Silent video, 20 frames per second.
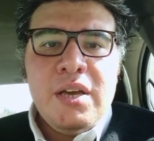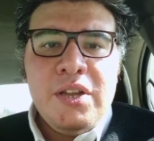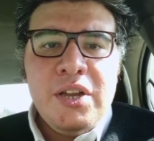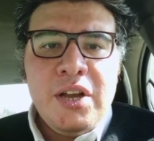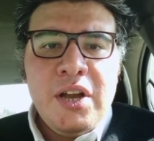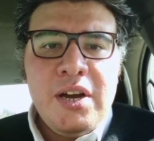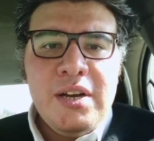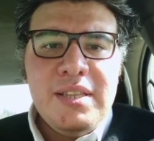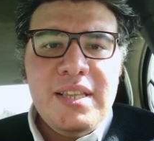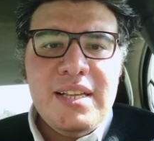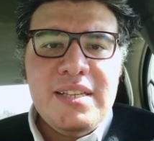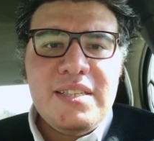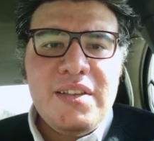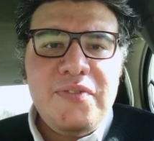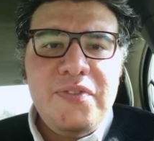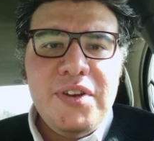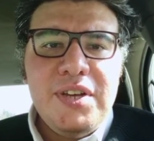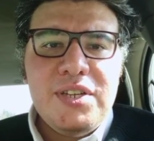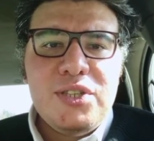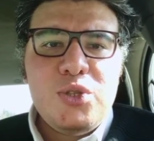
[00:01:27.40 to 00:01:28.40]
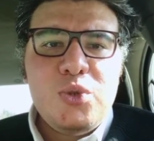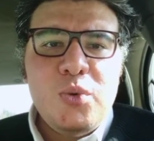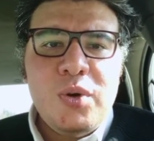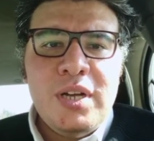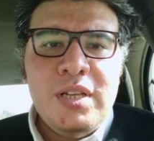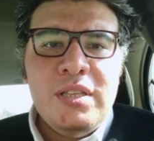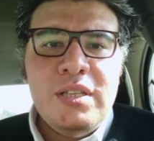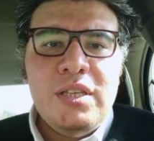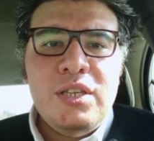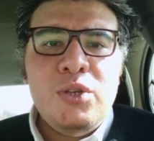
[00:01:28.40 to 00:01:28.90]
Regarding the first
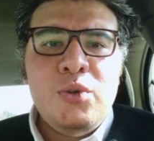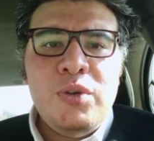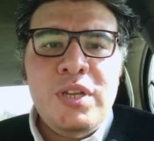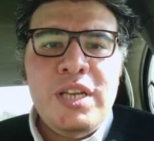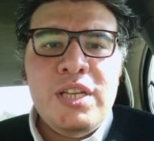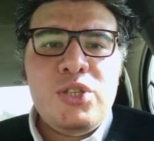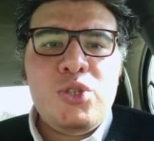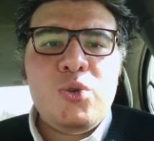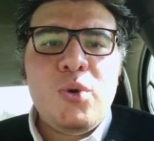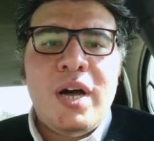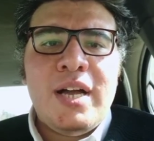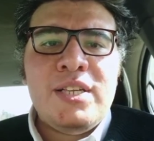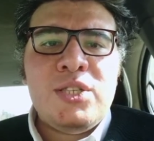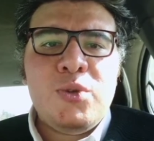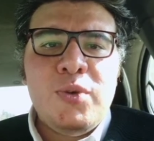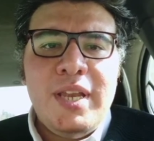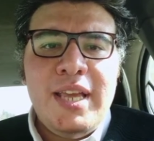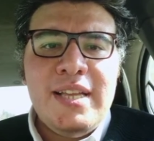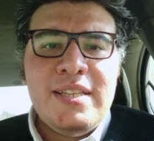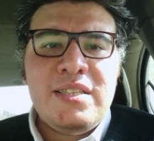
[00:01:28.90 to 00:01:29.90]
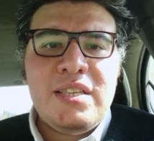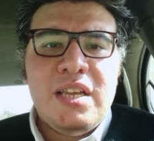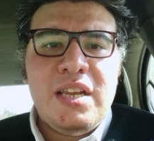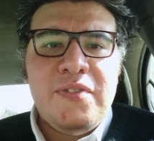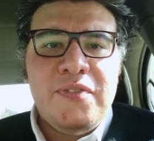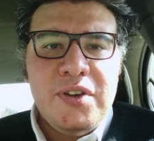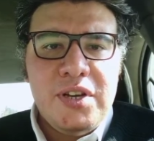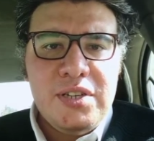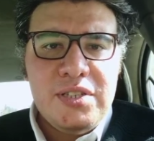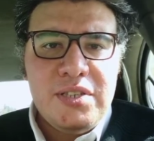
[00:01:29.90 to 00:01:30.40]
one, you need to isolate the
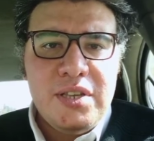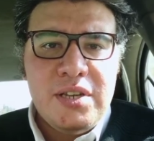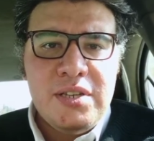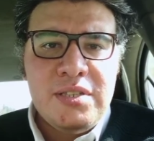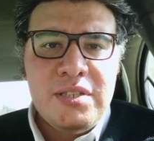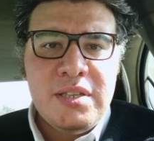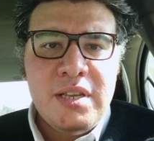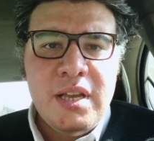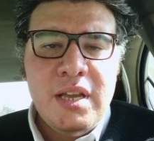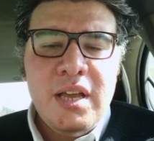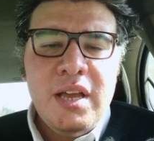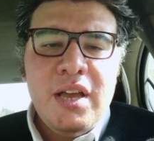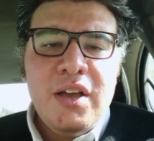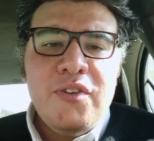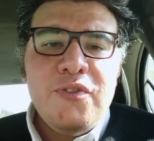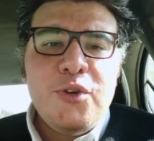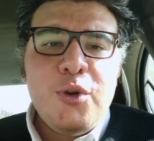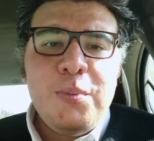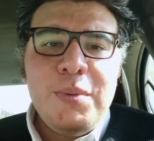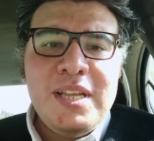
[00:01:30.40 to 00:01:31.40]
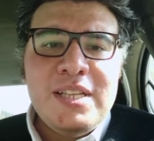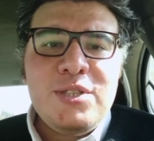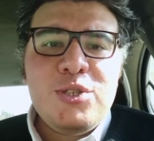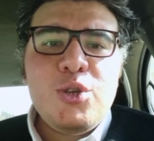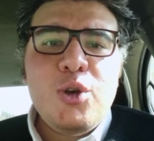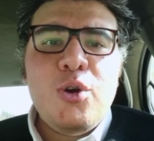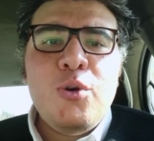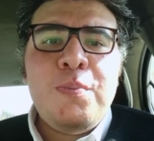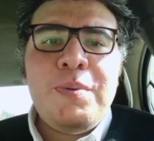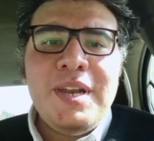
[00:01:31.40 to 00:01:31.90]
reversers from its
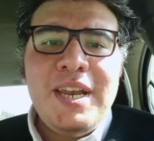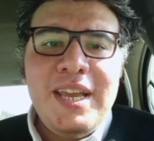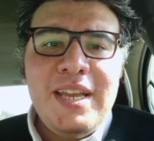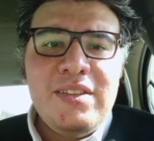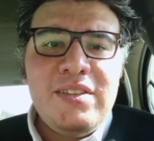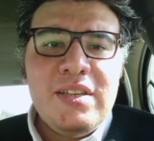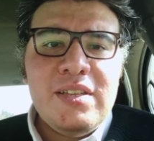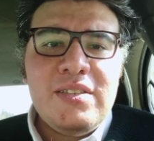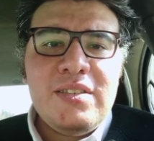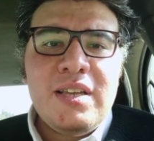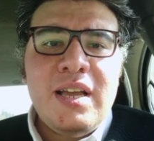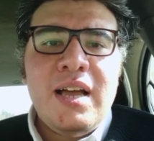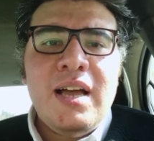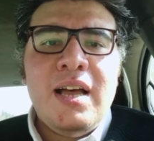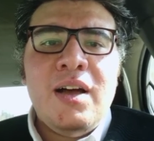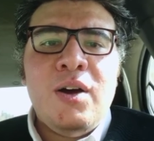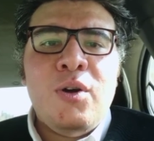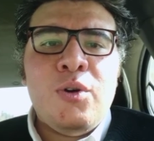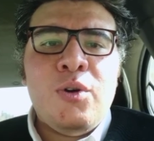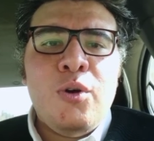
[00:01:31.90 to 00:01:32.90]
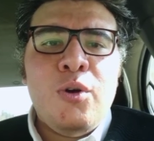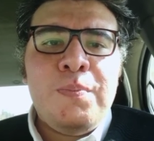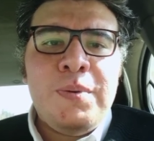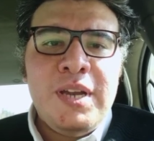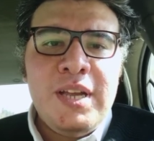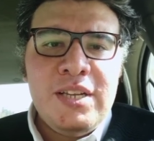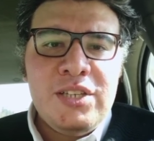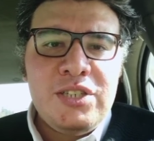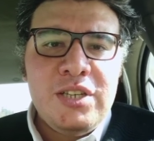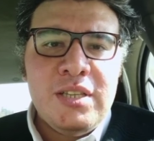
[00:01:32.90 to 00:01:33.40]
operated or
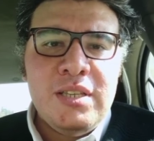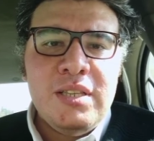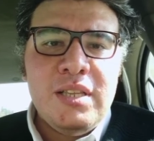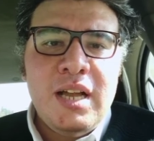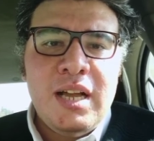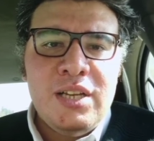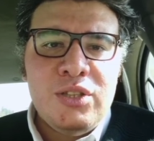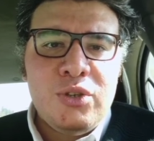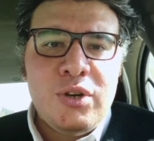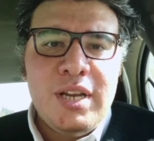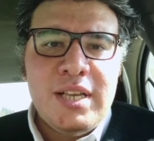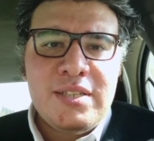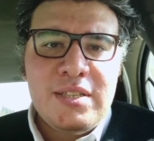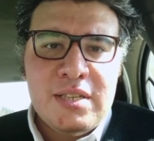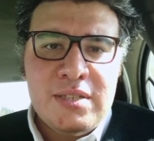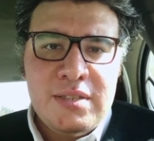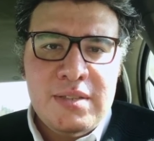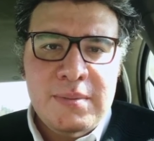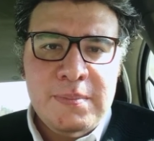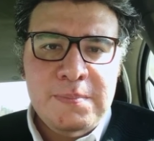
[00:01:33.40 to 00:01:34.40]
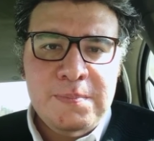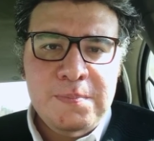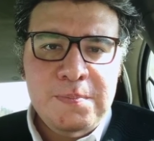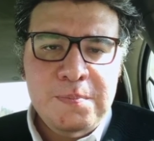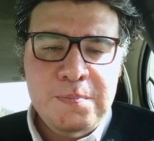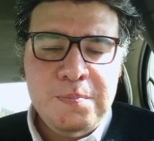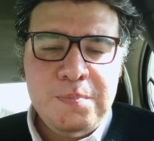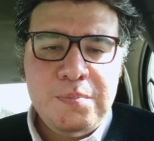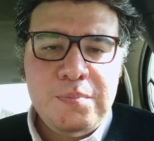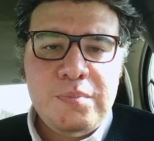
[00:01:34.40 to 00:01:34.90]
operation hydraulic system.
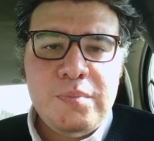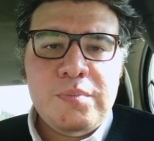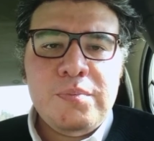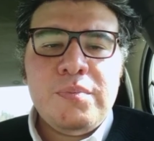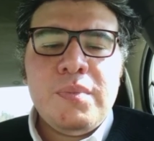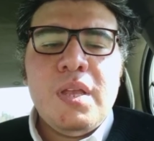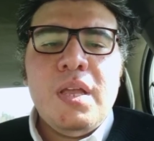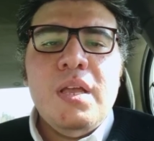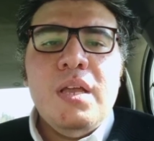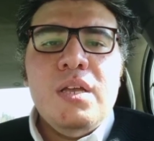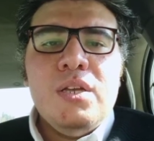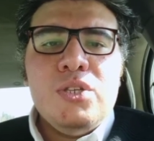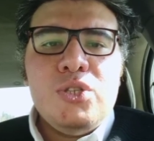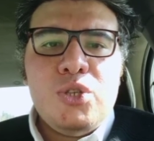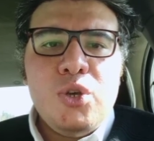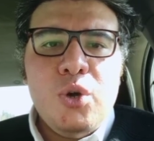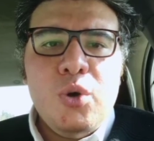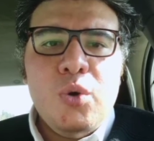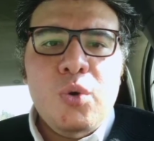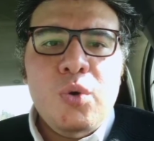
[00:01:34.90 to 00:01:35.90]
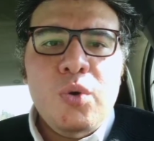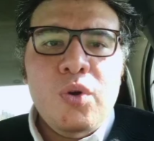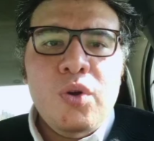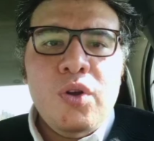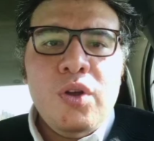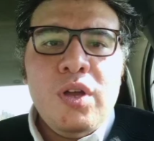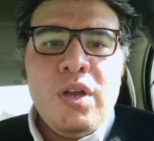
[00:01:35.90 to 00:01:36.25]
So